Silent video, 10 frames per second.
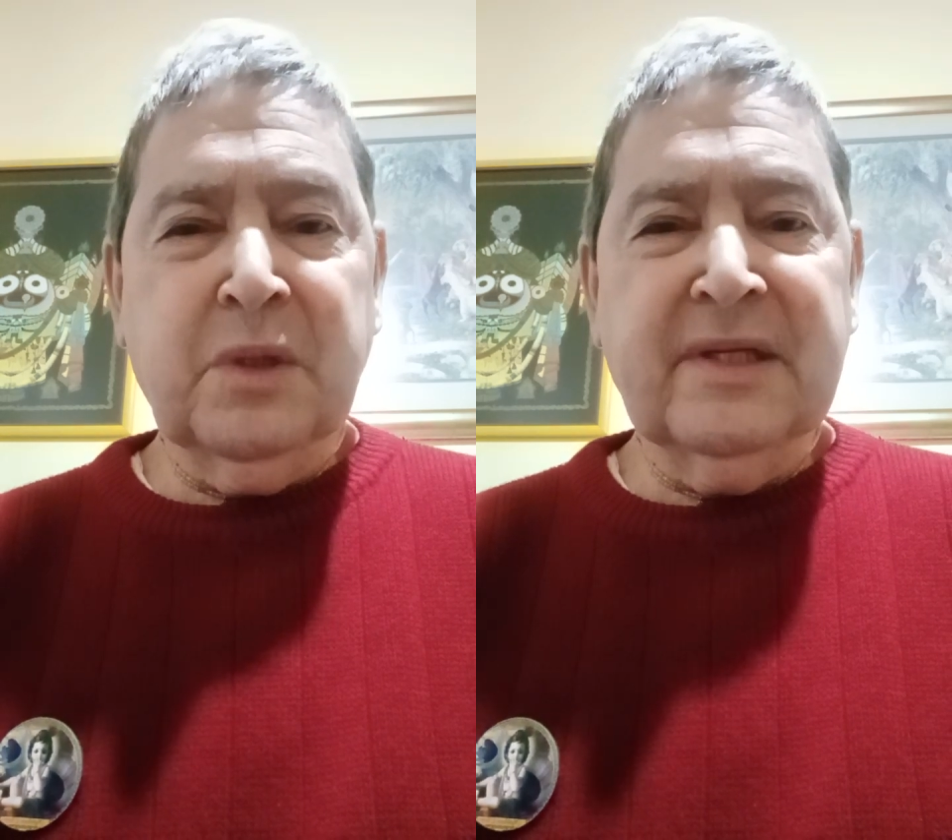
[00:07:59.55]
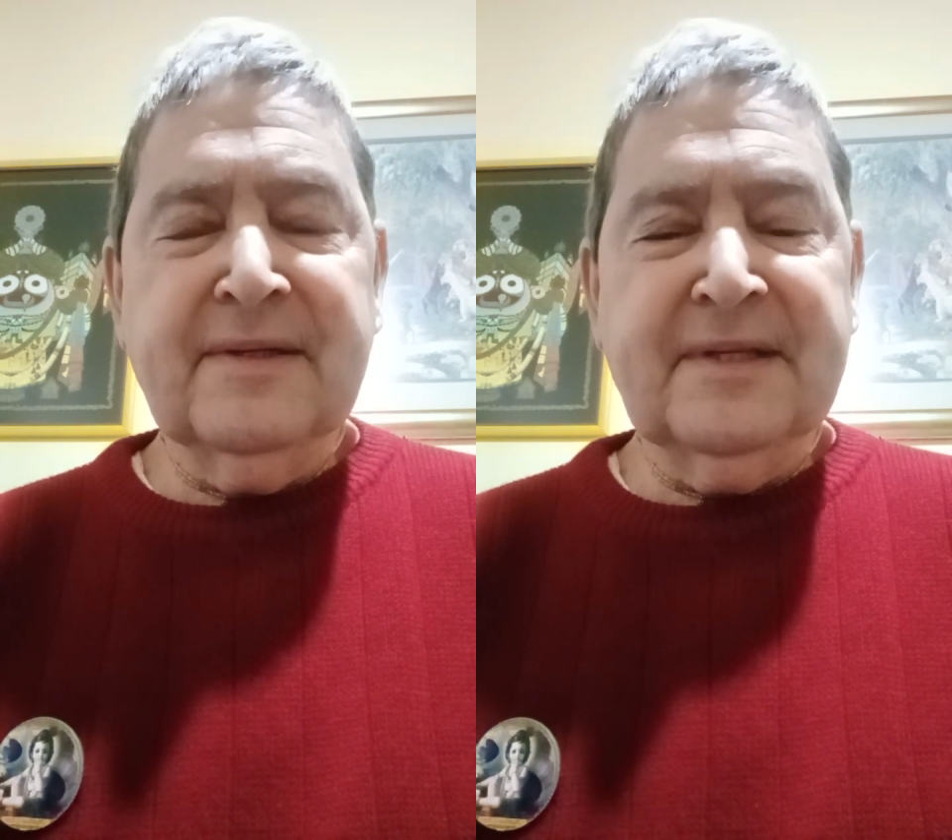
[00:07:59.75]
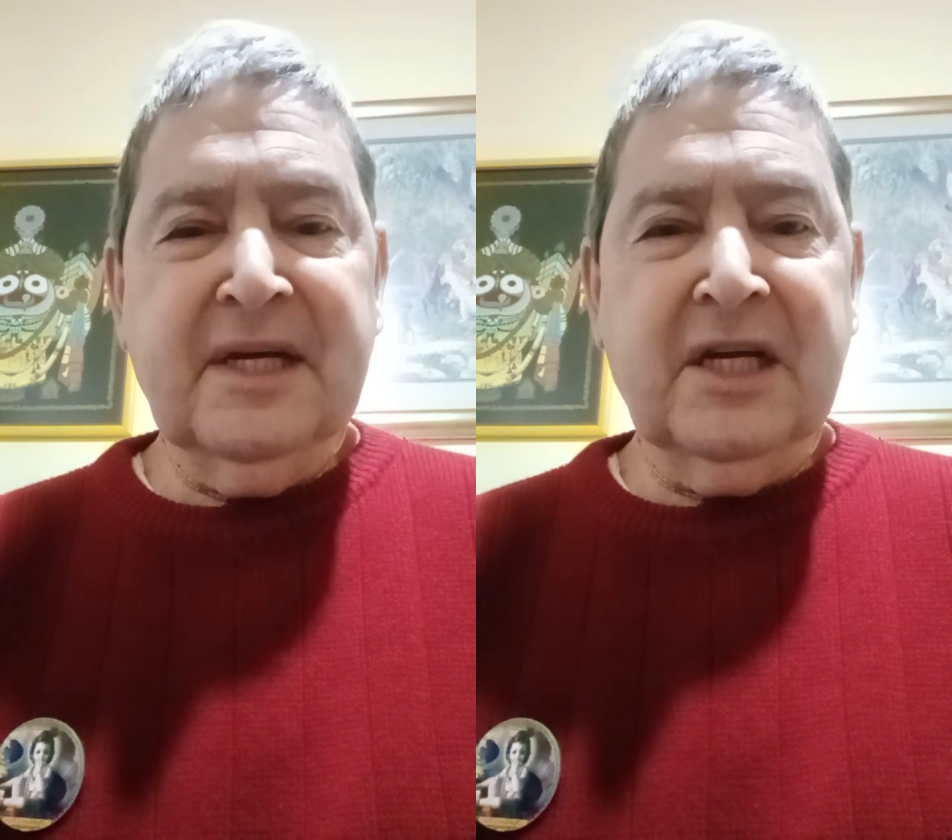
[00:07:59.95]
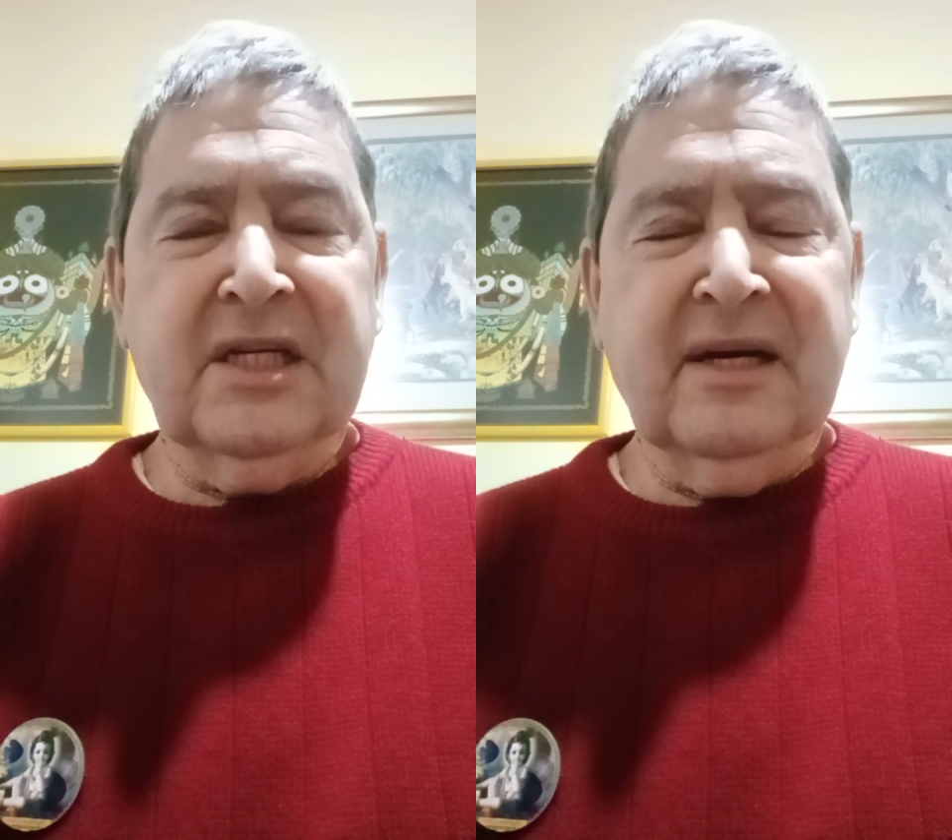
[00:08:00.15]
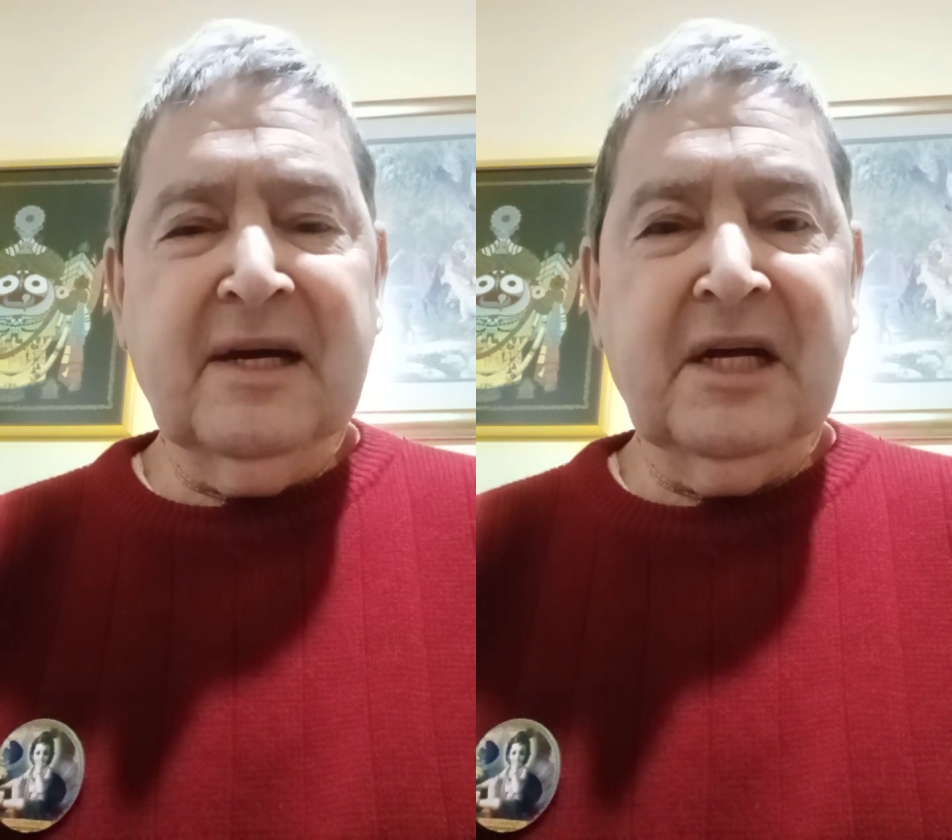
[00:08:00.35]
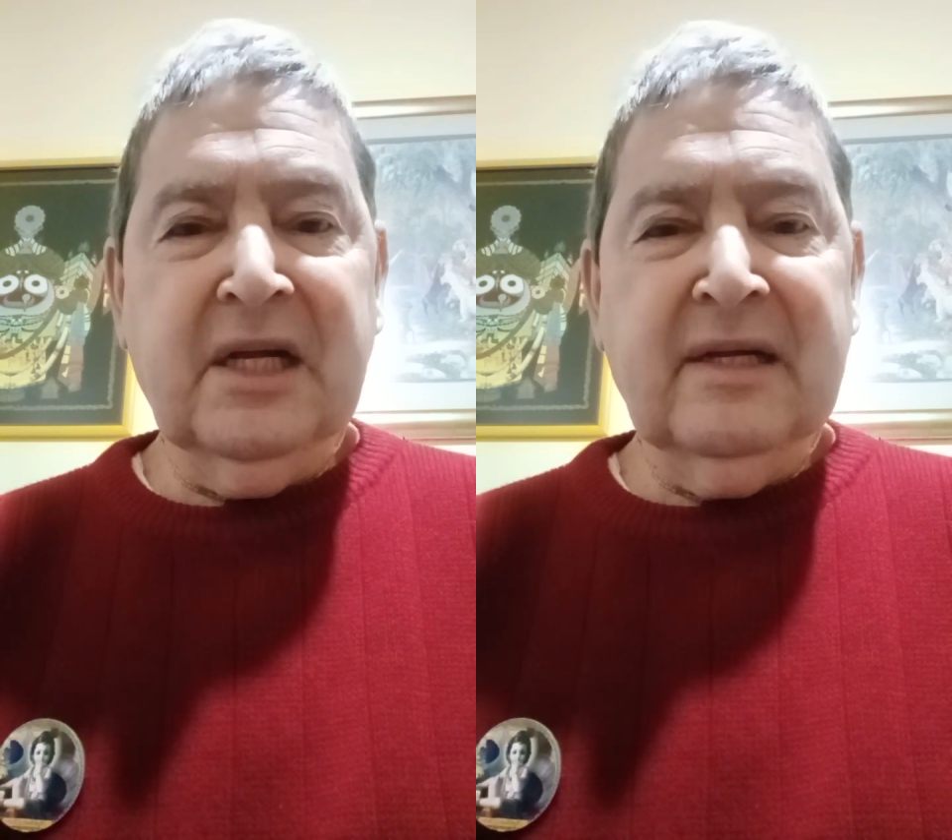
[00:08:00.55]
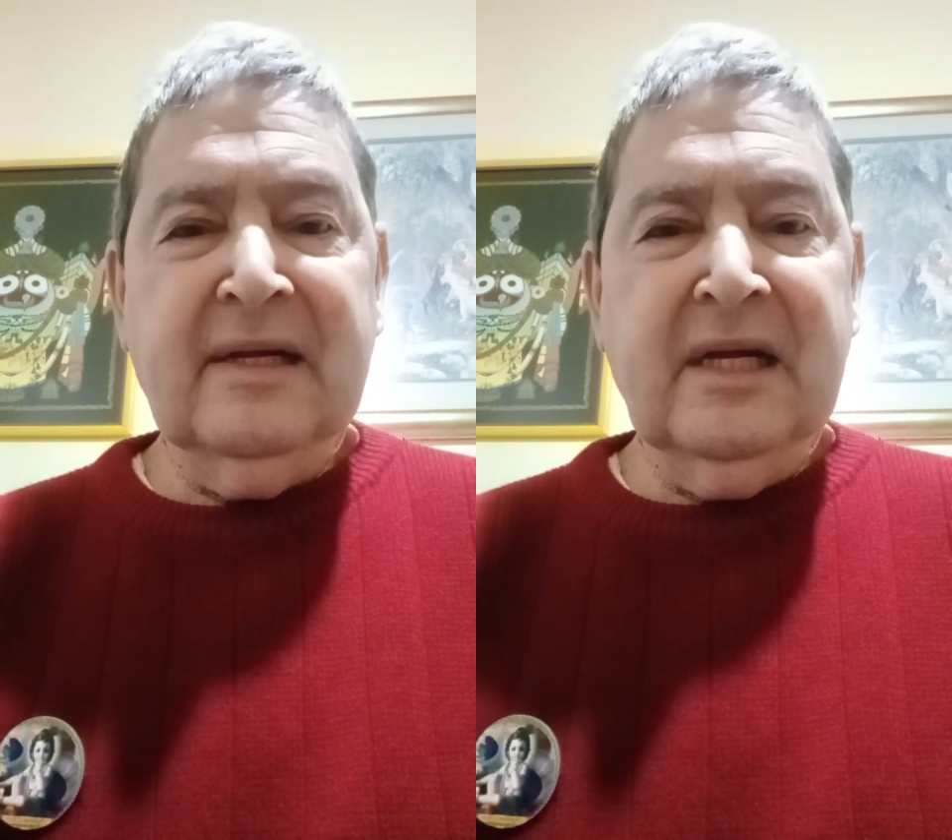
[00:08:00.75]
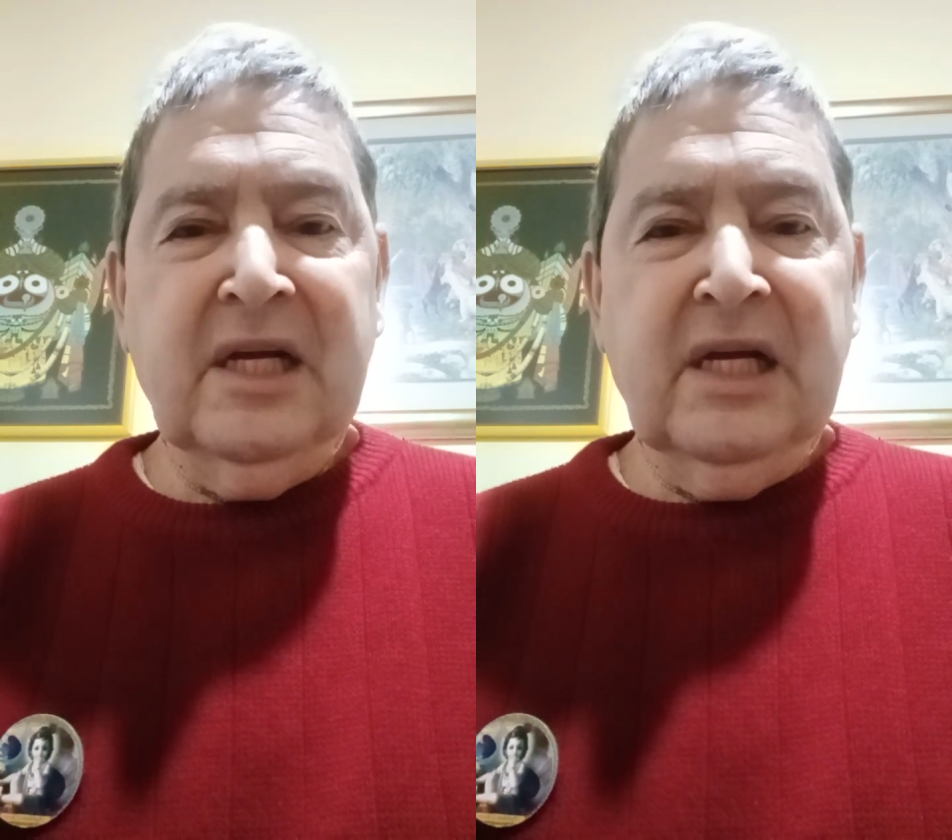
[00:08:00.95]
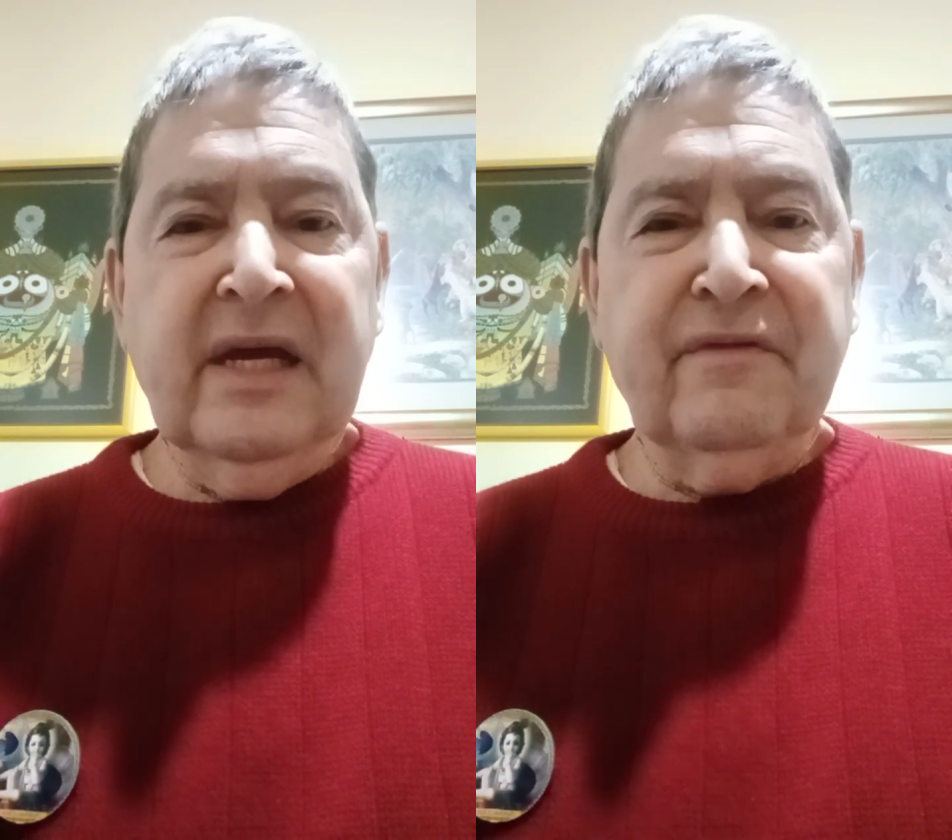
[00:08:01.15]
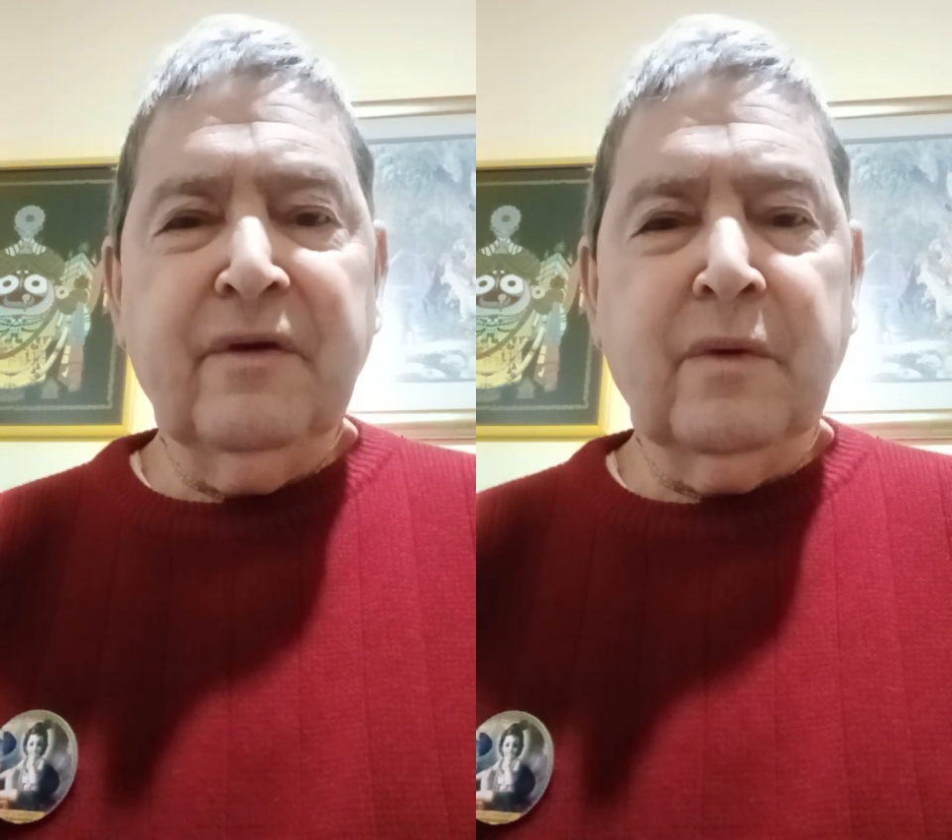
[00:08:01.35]
One is that uh,
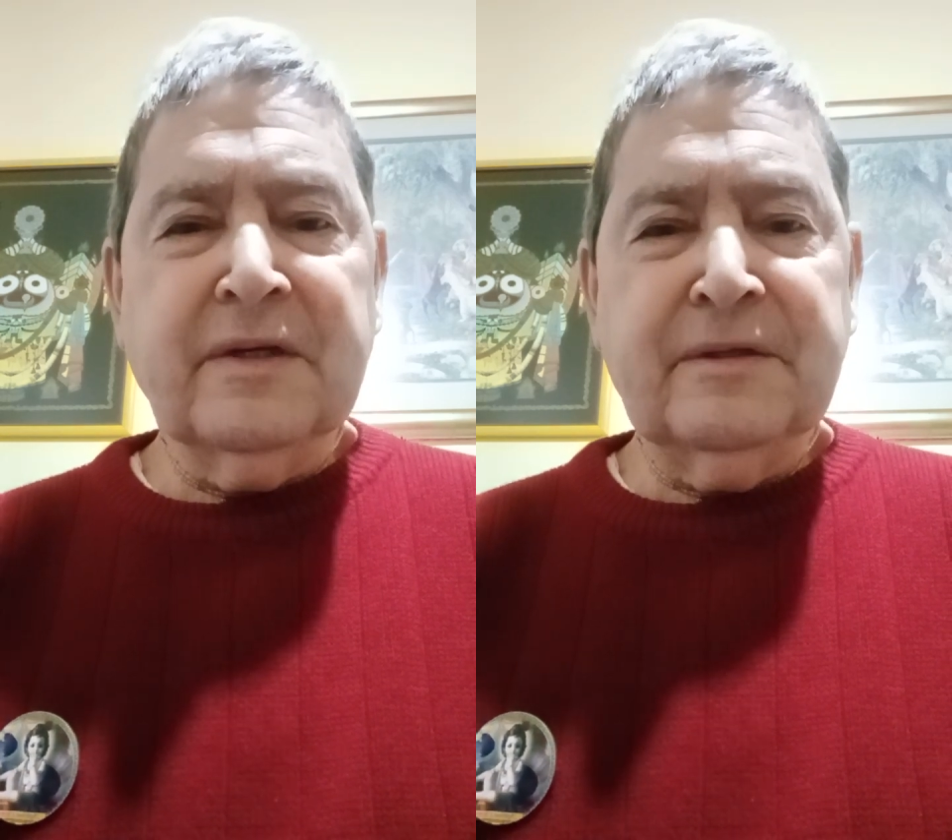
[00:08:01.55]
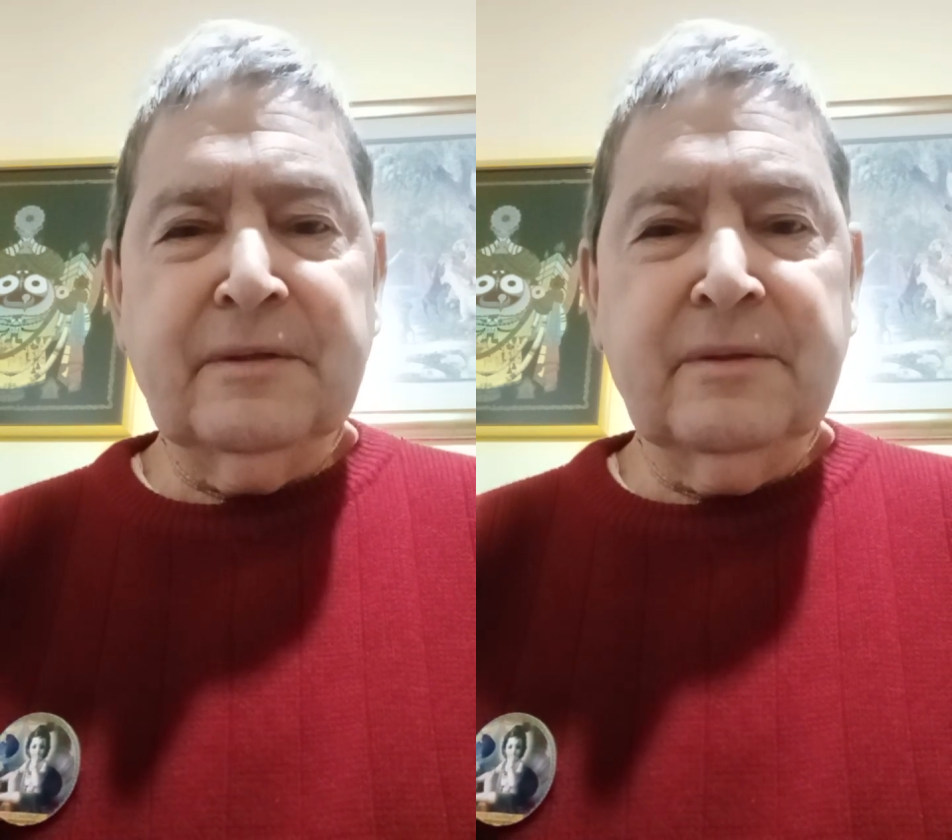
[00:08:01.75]
if you want